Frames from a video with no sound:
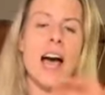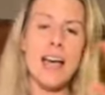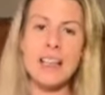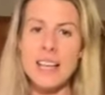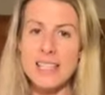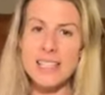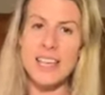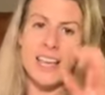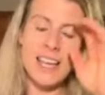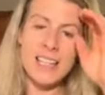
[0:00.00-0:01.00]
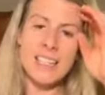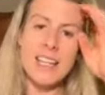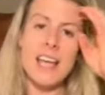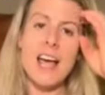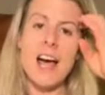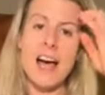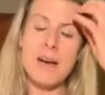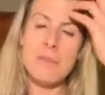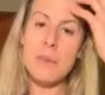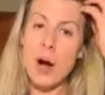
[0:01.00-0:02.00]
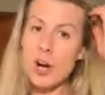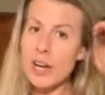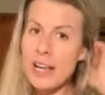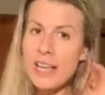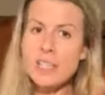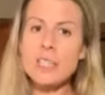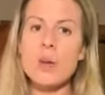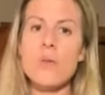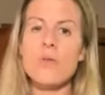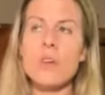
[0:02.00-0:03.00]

highlights kids um, party so